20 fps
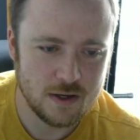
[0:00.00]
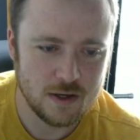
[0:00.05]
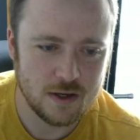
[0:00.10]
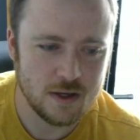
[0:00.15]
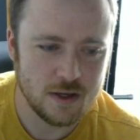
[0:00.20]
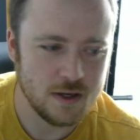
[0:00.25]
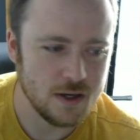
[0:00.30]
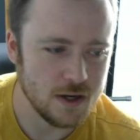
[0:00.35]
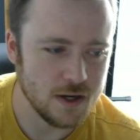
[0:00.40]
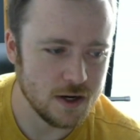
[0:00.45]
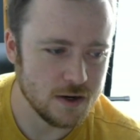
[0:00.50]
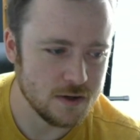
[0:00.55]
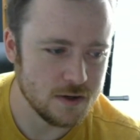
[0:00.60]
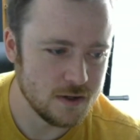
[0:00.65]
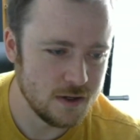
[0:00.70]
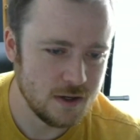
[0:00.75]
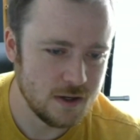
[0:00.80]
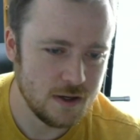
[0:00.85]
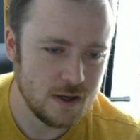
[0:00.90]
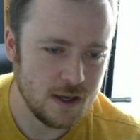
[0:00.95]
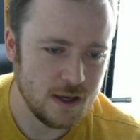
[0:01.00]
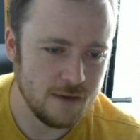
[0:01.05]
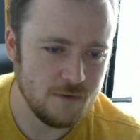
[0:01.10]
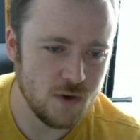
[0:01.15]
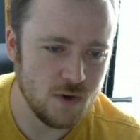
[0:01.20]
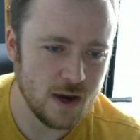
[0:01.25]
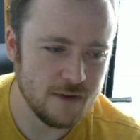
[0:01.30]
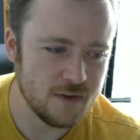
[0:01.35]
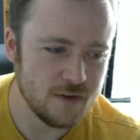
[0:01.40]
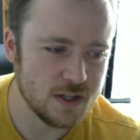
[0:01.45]
you know, if
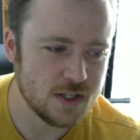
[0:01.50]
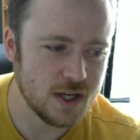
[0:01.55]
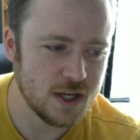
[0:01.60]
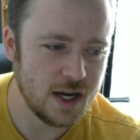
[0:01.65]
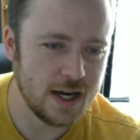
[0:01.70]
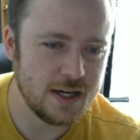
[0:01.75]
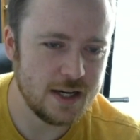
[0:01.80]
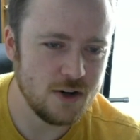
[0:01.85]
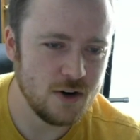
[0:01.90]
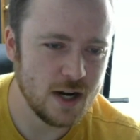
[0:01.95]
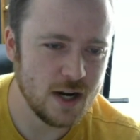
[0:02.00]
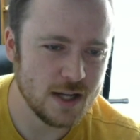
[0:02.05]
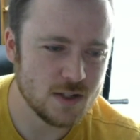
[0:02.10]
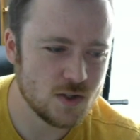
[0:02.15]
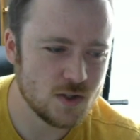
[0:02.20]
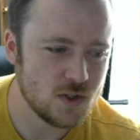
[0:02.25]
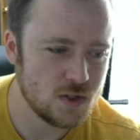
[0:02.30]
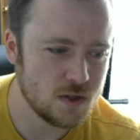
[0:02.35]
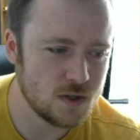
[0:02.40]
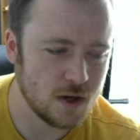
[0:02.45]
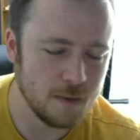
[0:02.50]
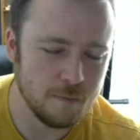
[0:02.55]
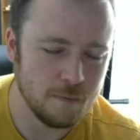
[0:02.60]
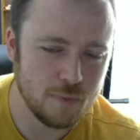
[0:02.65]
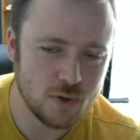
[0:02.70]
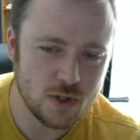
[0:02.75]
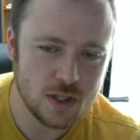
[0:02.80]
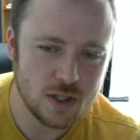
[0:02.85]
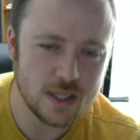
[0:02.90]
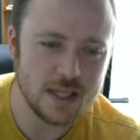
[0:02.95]
you have a design you're not
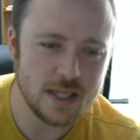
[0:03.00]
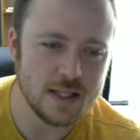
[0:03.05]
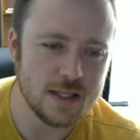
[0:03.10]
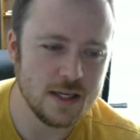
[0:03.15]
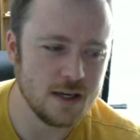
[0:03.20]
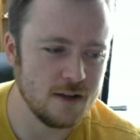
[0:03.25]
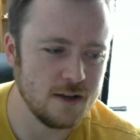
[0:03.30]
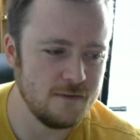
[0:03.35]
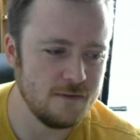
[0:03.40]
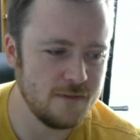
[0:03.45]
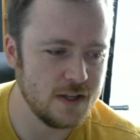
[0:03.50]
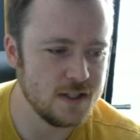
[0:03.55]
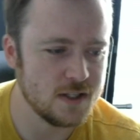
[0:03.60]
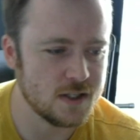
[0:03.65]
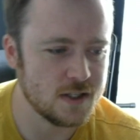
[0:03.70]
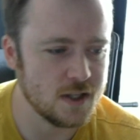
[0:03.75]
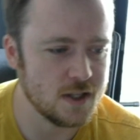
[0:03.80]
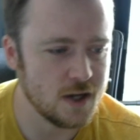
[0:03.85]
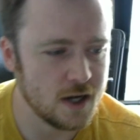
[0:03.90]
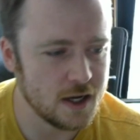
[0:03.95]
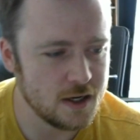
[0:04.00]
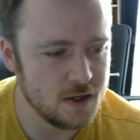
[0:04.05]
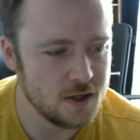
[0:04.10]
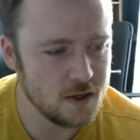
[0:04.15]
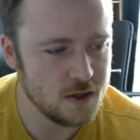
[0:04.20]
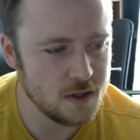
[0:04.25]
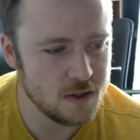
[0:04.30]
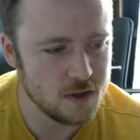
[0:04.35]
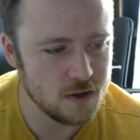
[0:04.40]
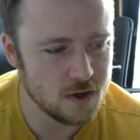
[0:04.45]
completely convinced on,
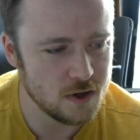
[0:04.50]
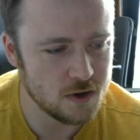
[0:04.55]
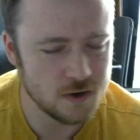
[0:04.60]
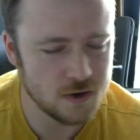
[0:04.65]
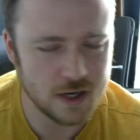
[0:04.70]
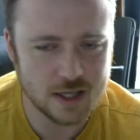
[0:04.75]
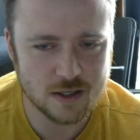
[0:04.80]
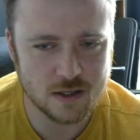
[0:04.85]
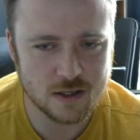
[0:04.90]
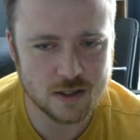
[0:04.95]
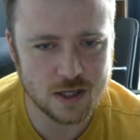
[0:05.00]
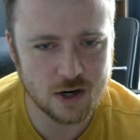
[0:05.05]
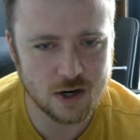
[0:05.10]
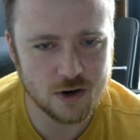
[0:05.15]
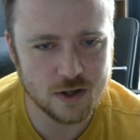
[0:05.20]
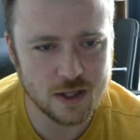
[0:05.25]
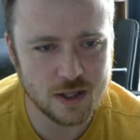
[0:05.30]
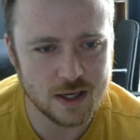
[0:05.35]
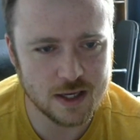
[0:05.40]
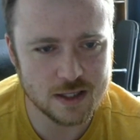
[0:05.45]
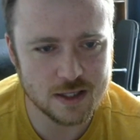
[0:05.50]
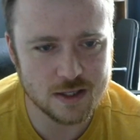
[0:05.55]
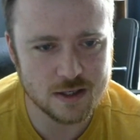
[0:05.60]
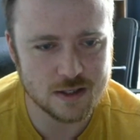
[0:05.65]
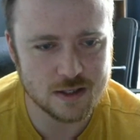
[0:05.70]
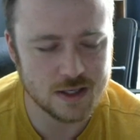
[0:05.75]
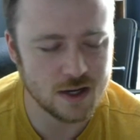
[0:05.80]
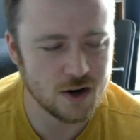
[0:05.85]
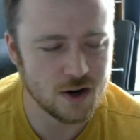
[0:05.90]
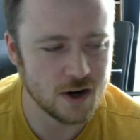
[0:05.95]
you don't necessarily get to
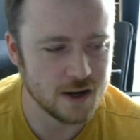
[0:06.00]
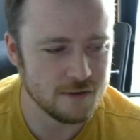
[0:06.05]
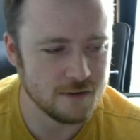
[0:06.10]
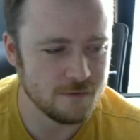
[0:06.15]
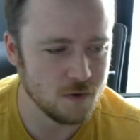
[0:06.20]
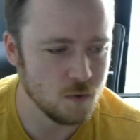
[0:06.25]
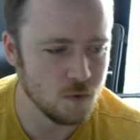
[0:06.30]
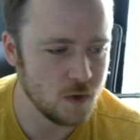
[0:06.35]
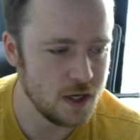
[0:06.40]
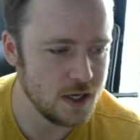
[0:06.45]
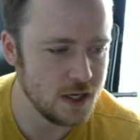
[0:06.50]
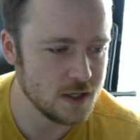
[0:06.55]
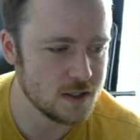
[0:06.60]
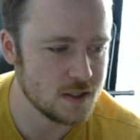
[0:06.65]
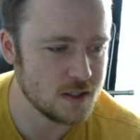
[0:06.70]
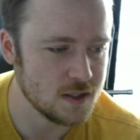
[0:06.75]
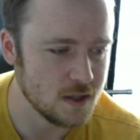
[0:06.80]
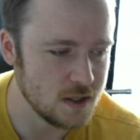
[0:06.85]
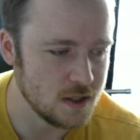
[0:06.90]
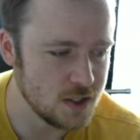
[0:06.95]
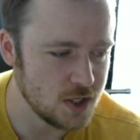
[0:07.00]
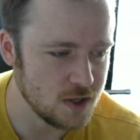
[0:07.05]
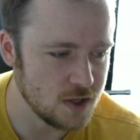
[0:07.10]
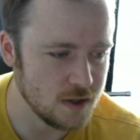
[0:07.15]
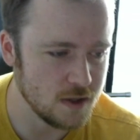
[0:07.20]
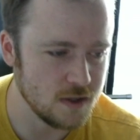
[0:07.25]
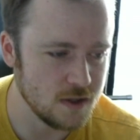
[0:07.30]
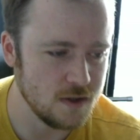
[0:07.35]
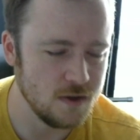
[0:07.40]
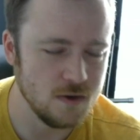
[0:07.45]
sit on it for weeks
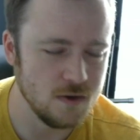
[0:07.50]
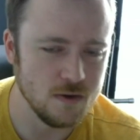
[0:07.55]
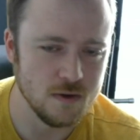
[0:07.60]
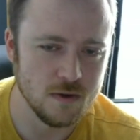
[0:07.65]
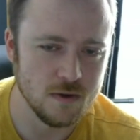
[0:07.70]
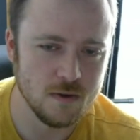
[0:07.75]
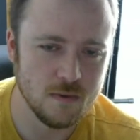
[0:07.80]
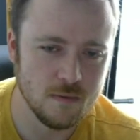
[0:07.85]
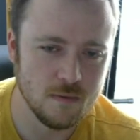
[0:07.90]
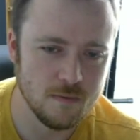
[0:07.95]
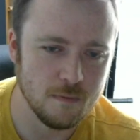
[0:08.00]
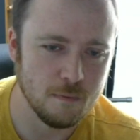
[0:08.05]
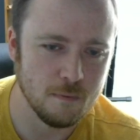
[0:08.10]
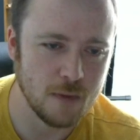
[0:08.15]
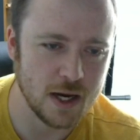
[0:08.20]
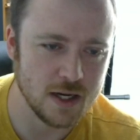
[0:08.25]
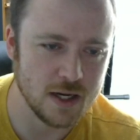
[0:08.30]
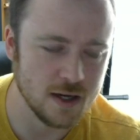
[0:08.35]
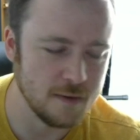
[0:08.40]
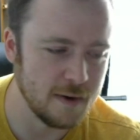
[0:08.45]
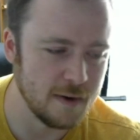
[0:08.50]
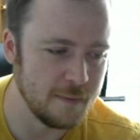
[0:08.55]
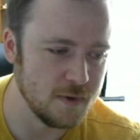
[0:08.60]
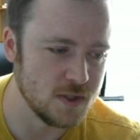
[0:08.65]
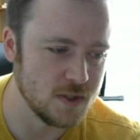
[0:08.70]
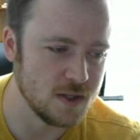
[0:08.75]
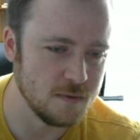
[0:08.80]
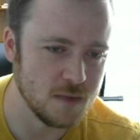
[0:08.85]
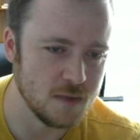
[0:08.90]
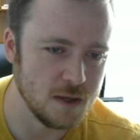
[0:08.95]
until you might come up with
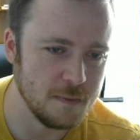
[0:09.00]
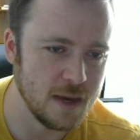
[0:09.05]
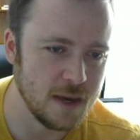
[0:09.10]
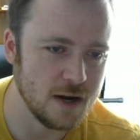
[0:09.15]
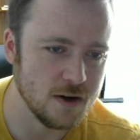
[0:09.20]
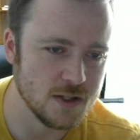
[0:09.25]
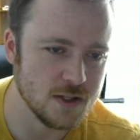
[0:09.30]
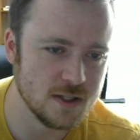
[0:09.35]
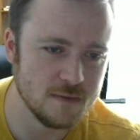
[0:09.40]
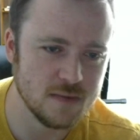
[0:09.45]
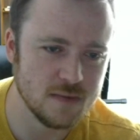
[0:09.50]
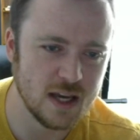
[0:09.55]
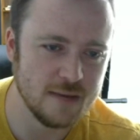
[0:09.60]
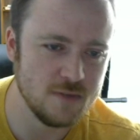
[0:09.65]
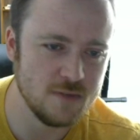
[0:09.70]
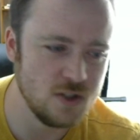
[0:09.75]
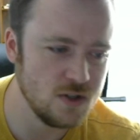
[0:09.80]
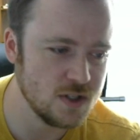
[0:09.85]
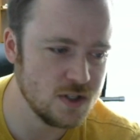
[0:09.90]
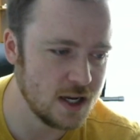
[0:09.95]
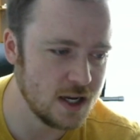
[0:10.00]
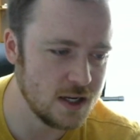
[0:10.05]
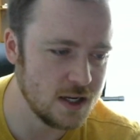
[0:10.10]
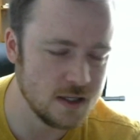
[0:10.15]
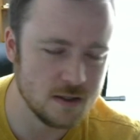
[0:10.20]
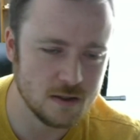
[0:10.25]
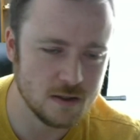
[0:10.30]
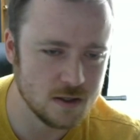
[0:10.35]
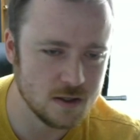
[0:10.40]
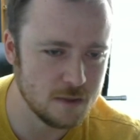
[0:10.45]
something better. Sometimes you just got
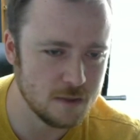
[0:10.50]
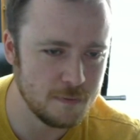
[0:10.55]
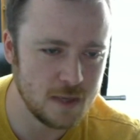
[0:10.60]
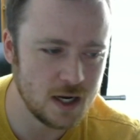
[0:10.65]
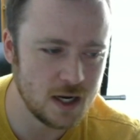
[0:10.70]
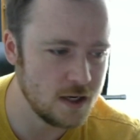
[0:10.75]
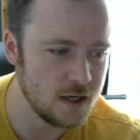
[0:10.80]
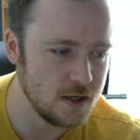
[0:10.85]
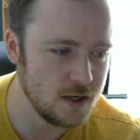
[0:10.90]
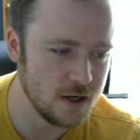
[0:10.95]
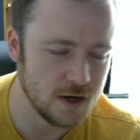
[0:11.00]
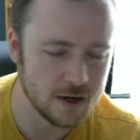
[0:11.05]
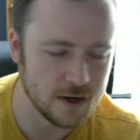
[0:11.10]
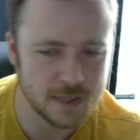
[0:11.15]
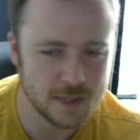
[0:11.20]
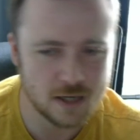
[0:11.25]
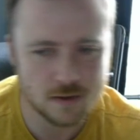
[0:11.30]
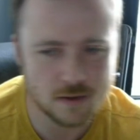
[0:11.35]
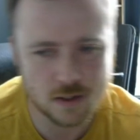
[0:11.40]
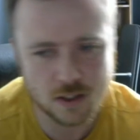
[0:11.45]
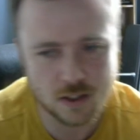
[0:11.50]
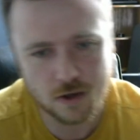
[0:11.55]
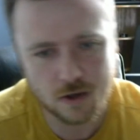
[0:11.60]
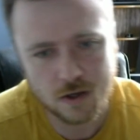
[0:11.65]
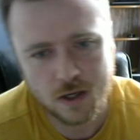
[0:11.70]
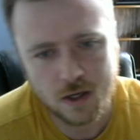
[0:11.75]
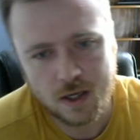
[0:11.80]
to submit it, you know what I mean? So